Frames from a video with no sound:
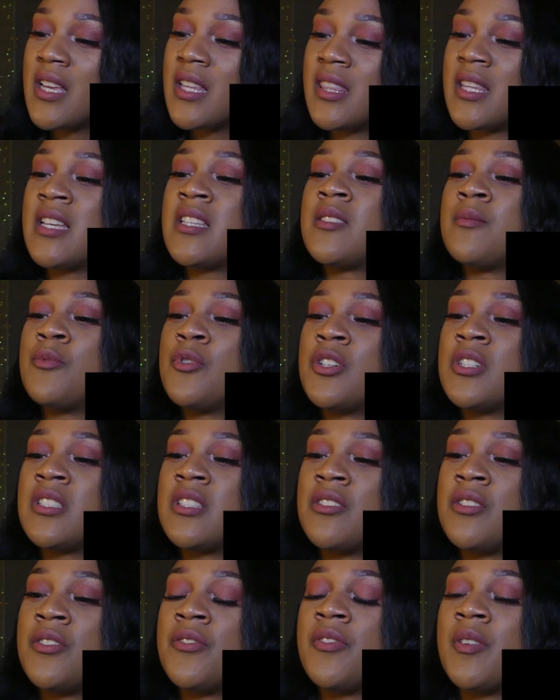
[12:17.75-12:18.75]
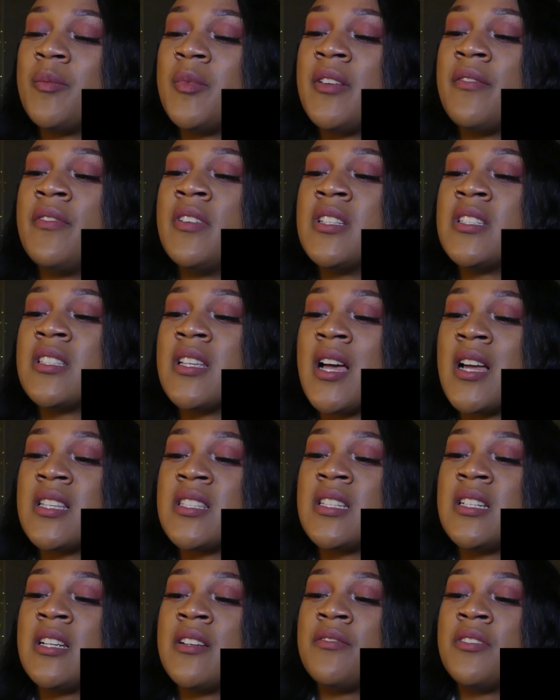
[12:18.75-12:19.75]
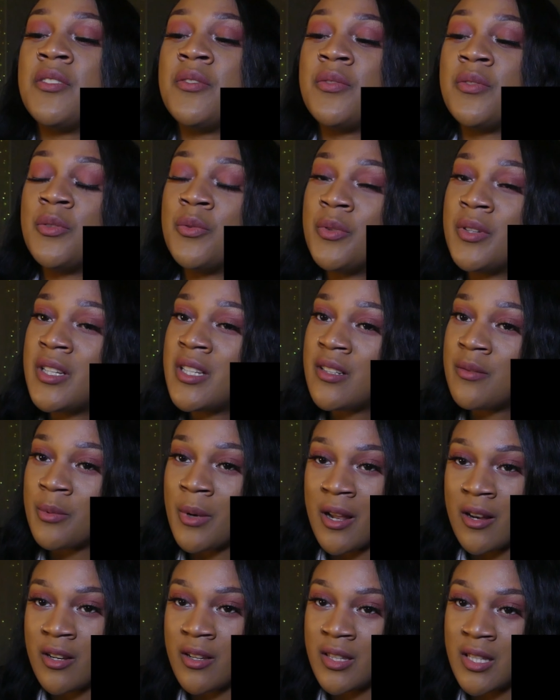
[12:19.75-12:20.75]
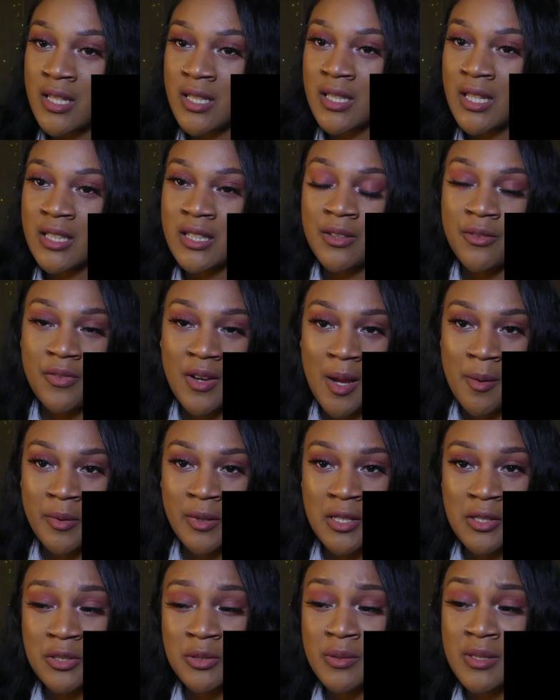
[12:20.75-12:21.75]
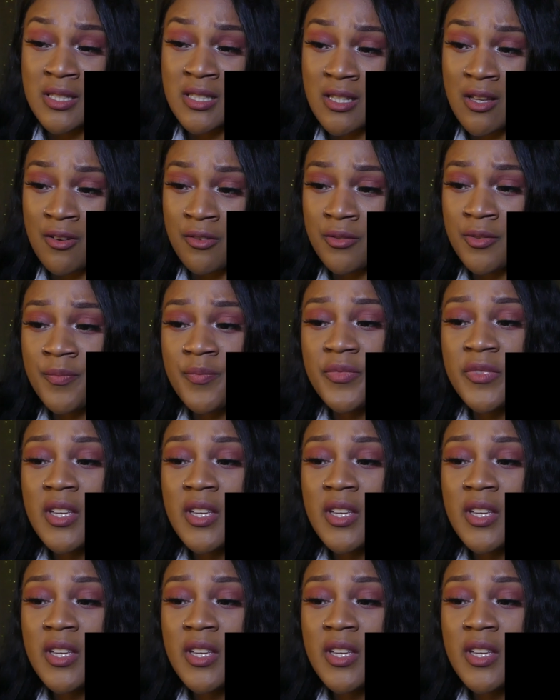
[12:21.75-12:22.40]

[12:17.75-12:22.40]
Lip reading: that's more so from the viscosity of the fluid rather than like the Fabuloso itself,